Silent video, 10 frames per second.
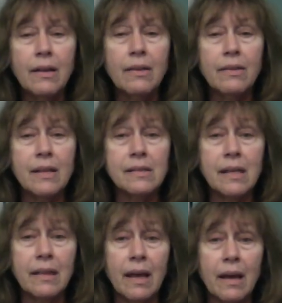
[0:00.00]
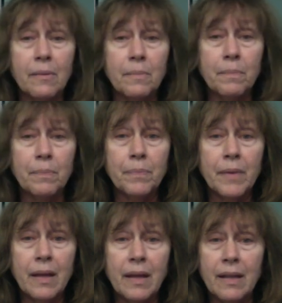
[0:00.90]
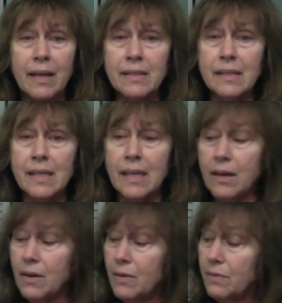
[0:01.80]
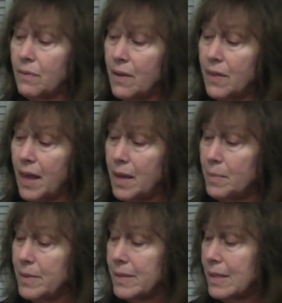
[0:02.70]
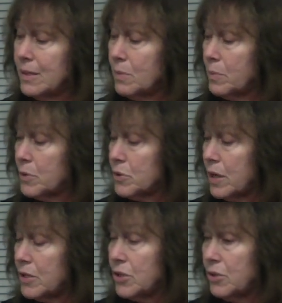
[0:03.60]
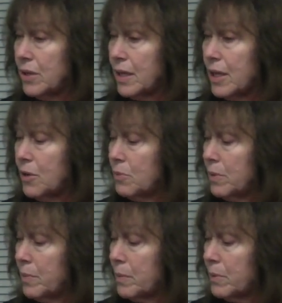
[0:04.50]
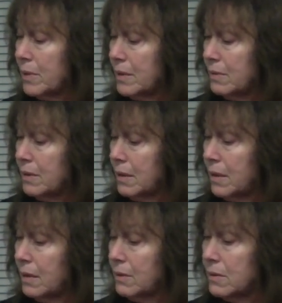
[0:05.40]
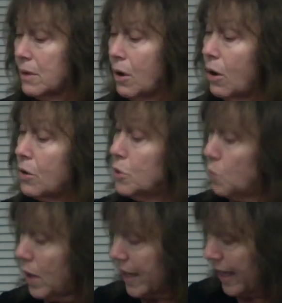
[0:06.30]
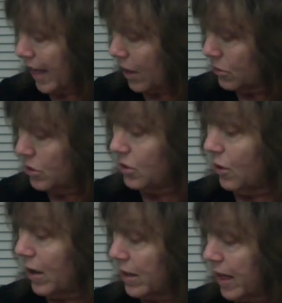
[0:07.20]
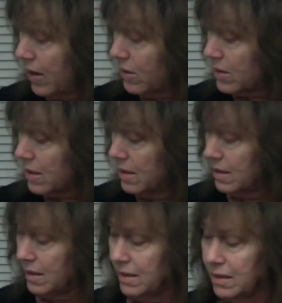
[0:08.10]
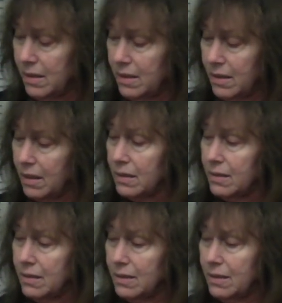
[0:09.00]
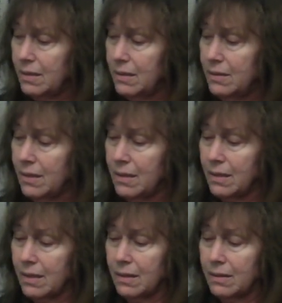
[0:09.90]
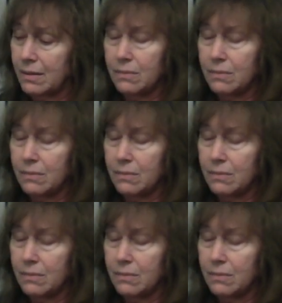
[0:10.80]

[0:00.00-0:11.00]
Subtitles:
Things like that. Let's give the ABCs one more try. Do you think you can remember? I want to count. You want to count? You know how to count? Yep, I know how to count.